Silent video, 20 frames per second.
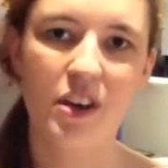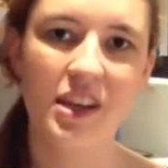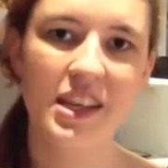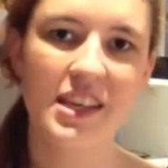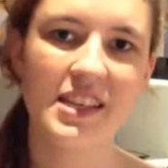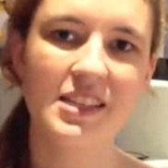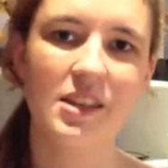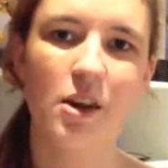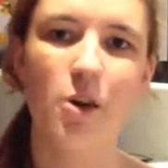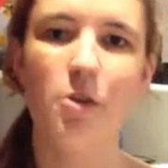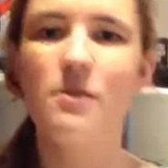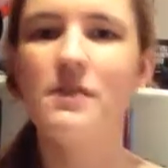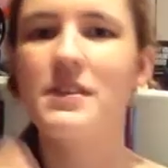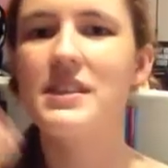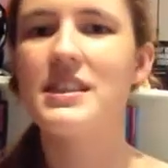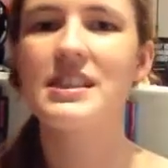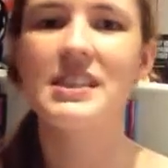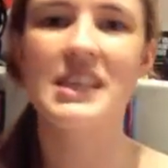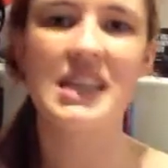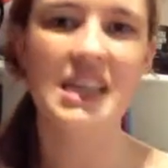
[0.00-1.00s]
He's
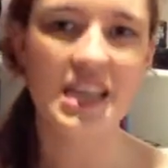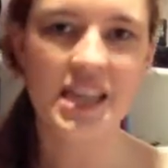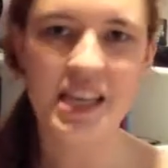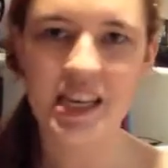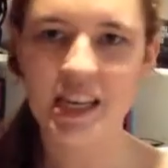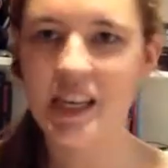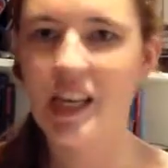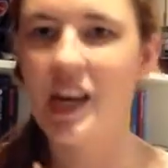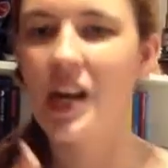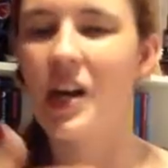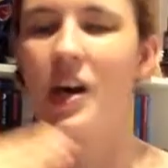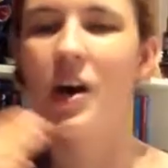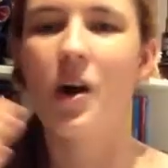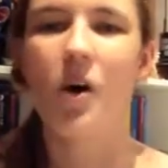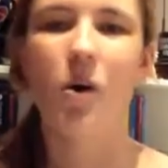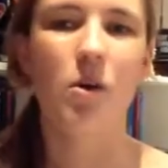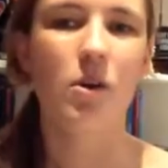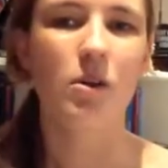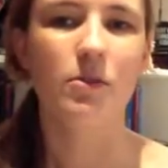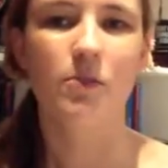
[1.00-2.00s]
overseeing
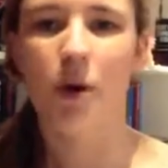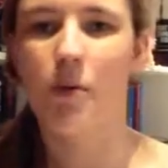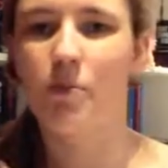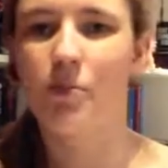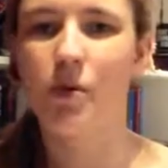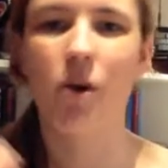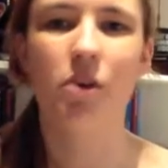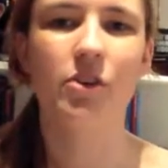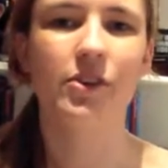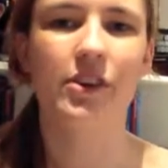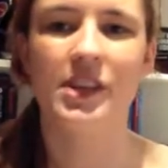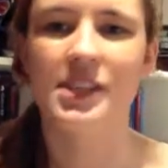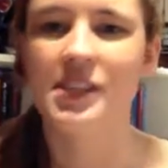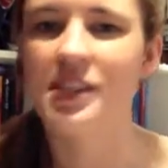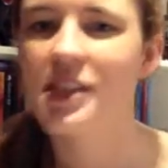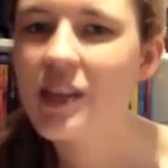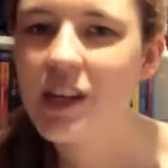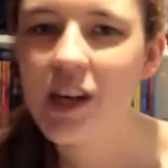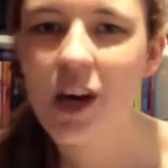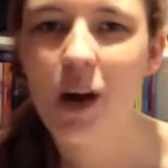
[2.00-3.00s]
all of her progress
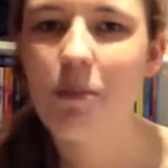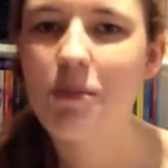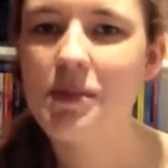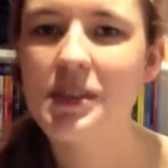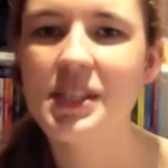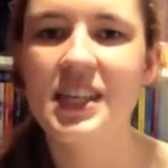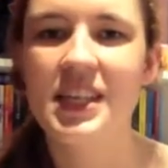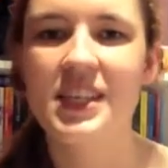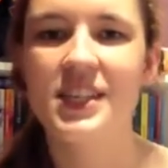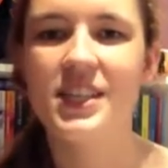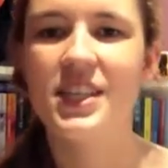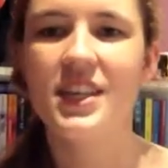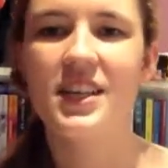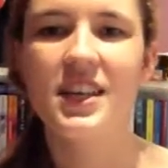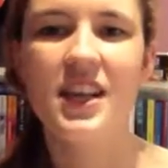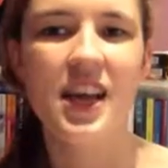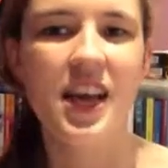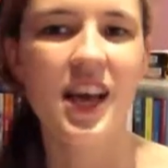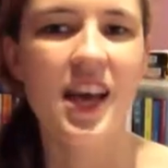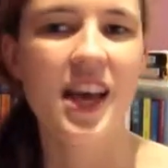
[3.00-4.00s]
in the
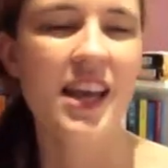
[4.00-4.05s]
competition.